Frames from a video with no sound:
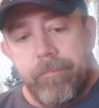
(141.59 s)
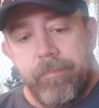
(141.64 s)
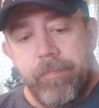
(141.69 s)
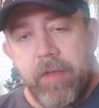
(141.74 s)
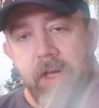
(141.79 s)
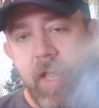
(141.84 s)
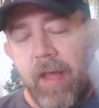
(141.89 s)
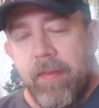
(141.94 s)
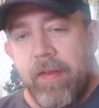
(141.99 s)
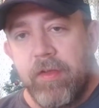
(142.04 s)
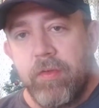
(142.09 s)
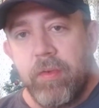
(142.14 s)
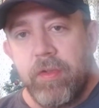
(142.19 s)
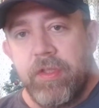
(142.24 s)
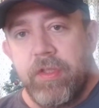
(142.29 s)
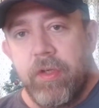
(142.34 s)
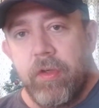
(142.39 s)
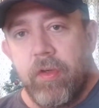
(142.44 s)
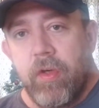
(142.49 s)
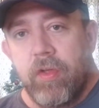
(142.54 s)
yeah, this one
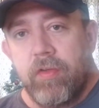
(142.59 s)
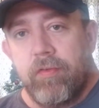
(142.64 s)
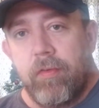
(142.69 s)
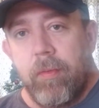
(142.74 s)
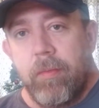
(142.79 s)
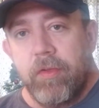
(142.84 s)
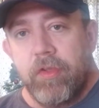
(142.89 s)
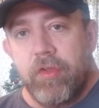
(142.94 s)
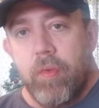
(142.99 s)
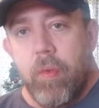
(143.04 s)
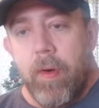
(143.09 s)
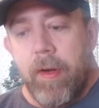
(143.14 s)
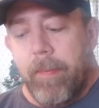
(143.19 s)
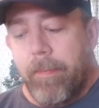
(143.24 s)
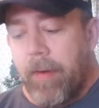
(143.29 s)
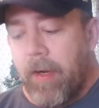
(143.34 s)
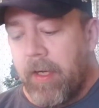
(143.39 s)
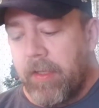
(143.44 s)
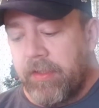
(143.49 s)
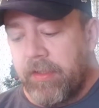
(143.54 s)
still goes for almost 20
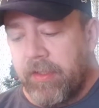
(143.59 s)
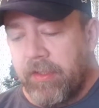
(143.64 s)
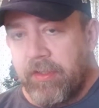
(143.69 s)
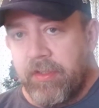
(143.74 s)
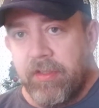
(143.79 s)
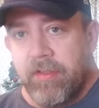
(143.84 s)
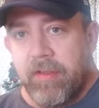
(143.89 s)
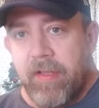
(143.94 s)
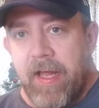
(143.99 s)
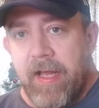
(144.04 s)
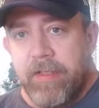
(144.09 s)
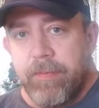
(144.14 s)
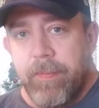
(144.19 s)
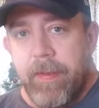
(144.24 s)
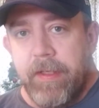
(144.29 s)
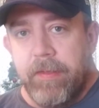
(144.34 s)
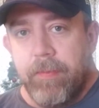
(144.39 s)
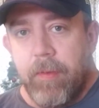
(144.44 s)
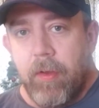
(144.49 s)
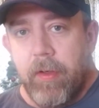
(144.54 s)
bucks because it's the last
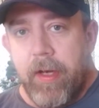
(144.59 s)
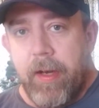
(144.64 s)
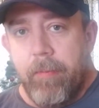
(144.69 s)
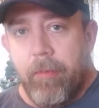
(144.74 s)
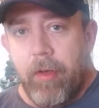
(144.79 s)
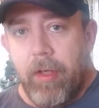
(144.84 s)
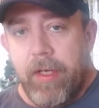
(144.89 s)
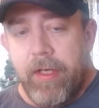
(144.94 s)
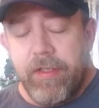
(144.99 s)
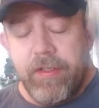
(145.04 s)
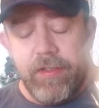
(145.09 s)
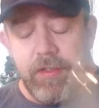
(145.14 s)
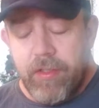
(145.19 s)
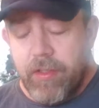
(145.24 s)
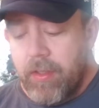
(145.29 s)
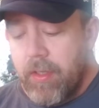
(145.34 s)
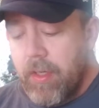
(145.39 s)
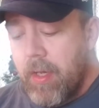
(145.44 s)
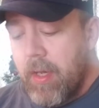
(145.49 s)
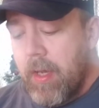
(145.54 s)
baseball game released.
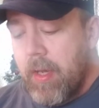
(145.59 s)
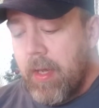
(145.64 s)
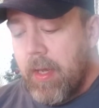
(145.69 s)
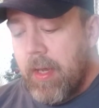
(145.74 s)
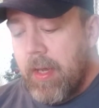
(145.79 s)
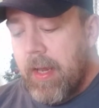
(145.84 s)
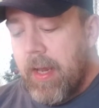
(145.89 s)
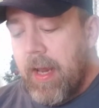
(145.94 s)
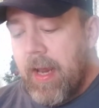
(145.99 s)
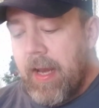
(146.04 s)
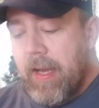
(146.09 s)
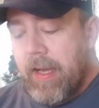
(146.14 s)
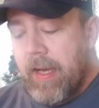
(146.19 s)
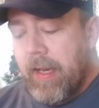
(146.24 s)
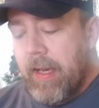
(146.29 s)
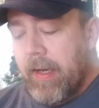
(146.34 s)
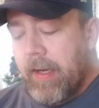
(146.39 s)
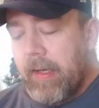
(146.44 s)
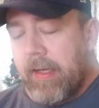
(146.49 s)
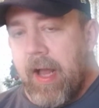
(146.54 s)
And
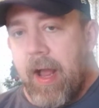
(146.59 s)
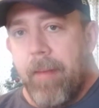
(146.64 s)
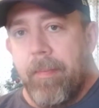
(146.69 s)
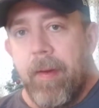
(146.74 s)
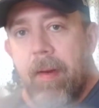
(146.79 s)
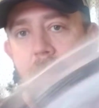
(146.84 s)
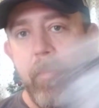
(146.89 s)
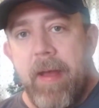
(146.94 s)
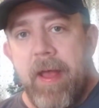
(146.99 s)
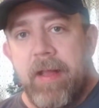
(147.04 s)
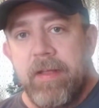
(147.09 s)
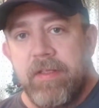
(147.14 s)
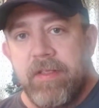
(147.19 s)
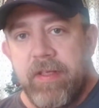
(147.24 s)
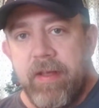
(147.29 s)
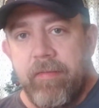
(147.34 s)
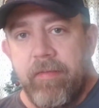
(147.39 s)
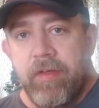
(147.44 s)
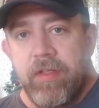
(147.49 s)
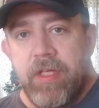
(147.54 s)
then a copy of Madden
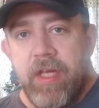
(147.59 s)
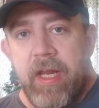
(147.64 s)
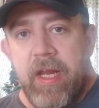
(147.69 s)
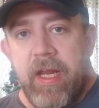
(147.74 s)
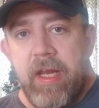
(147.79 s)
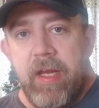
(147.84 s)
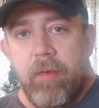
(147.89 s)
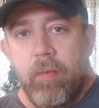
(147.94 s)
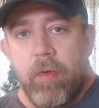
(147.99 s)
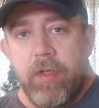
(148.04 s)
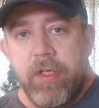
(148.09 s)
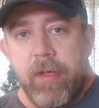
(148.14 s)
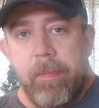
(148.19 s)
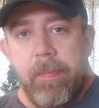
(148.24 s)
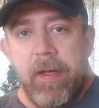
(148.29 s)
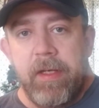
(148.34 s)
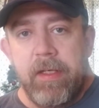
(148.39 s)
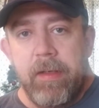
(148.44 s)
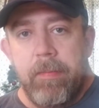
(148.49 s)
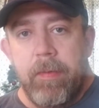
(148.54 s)
17, which I
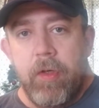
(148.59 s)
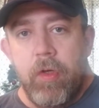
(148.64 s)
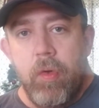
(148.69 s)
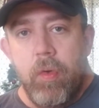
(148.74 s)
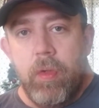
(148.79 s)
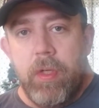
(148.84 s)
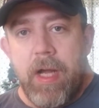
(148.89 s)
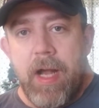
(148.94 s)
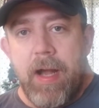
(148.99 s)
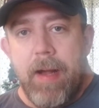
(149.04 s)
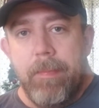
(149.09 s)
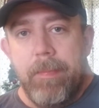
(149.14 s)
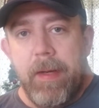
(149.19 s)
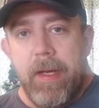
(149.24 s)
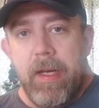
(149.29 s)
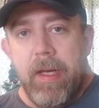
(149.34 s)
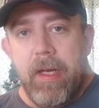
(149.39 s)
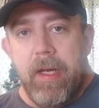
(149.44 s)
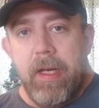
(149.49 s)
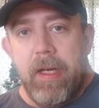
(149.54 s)
picked up a new
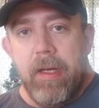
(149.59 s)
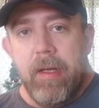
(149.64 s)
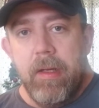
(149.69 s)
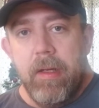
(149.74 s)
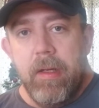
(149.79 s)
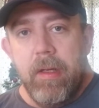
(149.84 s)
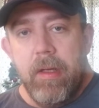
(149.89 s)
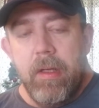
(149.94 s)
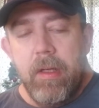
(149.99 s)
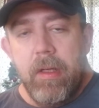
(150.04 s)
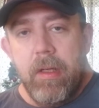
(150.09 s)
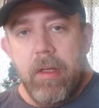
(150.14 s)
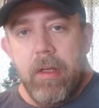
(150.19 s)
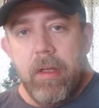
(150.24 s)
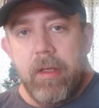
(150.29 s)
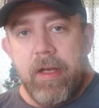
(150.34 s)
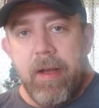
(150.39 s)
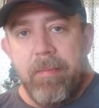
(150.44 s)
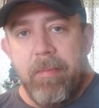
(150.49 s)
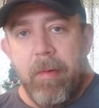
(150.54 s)
copy a
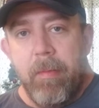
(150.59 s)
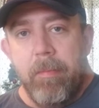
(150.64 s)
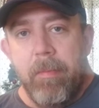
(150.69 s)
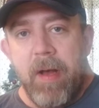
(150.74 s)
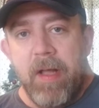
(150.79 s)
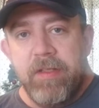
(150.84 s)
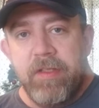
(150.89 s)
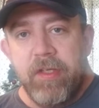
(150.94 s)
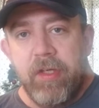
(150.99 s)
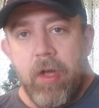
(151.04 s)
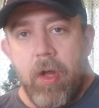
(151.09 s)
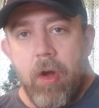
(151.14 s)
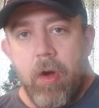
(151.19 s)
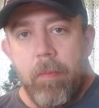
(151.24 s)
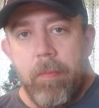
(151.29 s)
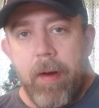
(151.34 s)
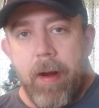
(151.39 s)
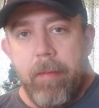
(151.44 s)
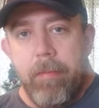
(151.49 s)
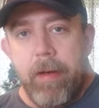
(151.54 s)
couple of months ago,
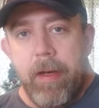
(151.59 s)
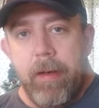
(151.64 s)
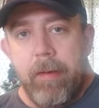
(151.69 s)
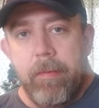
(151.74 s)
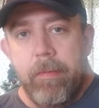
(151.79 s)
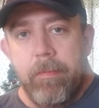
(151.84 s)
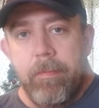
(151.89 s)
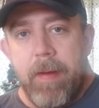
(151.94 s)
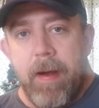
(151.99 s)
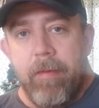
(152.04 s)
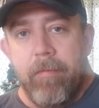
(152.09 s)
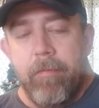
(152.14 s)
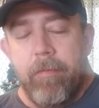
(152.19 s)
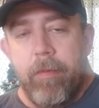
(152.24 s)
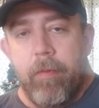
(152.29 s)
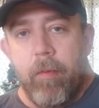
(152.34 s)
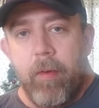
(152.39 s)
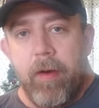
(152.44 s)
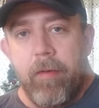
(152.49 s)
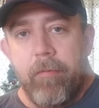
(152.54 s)
probably about
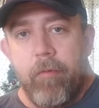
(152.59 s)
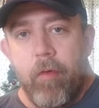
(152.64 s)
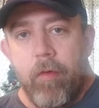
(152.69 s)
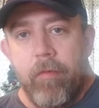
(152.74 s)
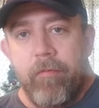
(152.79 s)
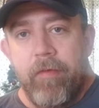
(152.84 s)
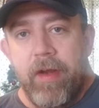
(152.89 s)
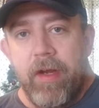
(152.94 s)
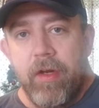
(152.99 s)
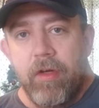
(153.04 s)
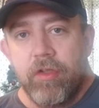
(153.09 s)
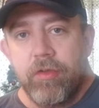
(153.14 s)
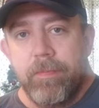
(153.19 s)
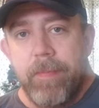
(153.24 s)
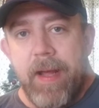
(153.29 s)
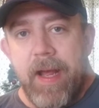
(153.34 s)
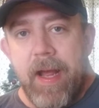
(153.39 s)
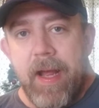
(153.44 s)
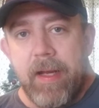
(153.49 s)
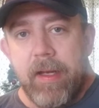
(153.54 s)
3 or 4 videos
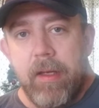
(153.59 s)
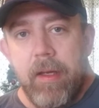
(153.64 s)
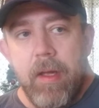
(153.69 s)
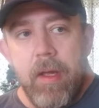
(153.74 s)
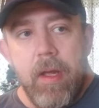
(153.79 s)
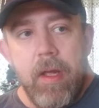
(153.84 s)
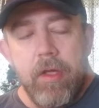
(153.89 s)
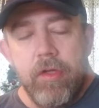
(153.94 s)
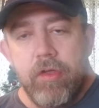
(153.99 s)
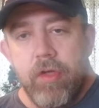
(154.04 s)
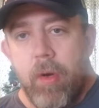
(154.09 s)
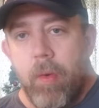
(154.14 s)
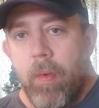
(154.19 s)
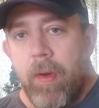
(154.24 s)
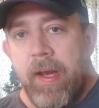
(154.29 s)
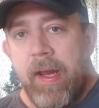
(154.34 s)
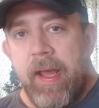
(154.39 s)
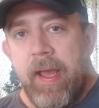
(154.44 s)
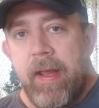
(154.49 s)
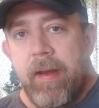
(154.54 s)
back. So I went
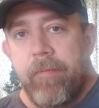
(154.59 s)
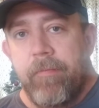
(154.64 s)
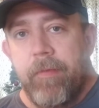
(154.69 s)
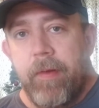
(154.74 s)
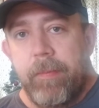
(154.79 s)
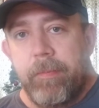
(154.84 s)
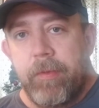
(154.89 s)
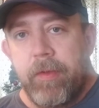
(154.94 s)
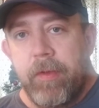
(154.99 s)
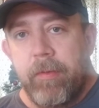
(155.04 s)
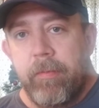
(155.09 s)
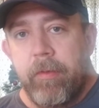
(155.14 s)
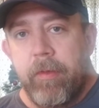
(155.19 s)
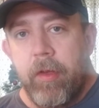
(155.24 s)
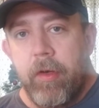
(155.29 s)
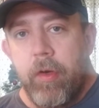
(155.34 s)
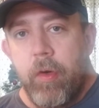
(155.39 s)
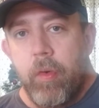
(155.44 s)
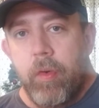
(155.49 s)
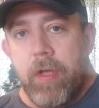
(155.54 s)
ahead and flipped the
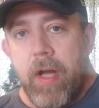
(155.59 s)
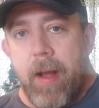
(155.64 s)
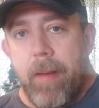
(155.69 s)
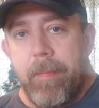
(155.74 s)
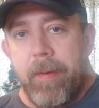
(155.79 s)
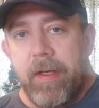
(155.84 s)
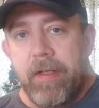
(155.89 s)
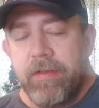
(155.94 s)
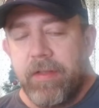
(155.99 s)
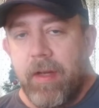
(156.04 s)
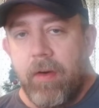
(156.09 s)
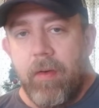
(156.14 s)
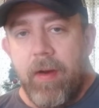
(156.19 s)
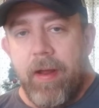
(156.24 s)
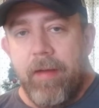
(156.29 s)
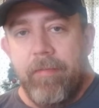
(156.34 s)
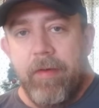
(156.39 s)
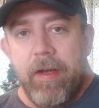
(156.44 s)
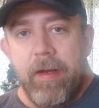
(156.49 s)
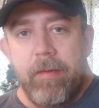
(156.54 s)
new copy because I don't
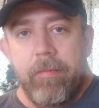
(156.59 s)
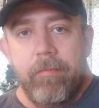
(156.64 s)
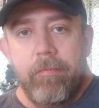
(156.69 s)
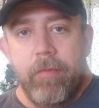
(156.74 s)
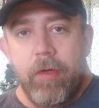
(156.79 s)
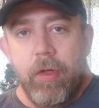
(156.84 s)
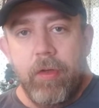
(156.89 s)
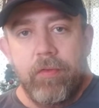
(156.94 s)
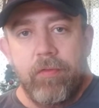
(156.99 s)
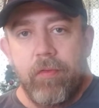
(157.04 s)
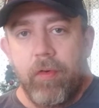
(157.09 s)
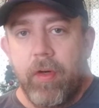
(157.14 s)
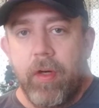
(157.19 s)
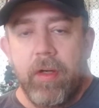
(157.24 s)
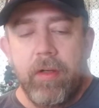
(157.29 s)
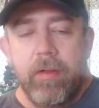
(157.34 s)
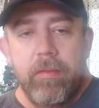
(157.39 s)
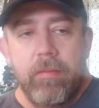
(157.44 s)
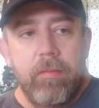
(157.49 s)
have any use for a